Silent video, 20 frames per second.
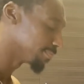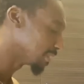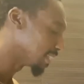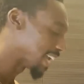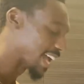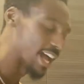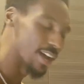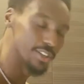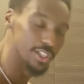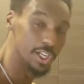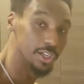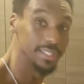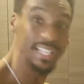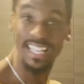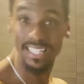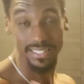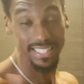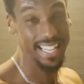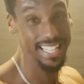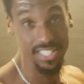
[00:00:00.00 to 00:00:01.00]
I don't know,
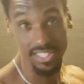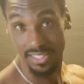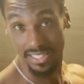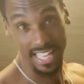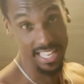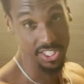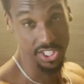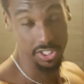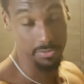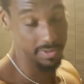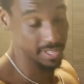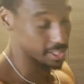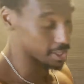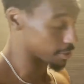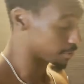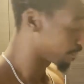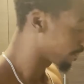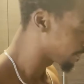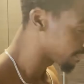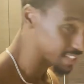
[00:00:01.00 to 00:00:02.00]
that's just me though,
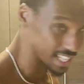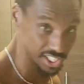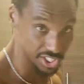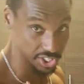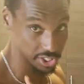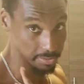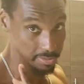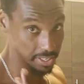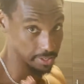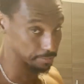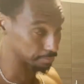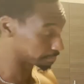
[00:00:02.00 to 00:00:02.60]
that's just me.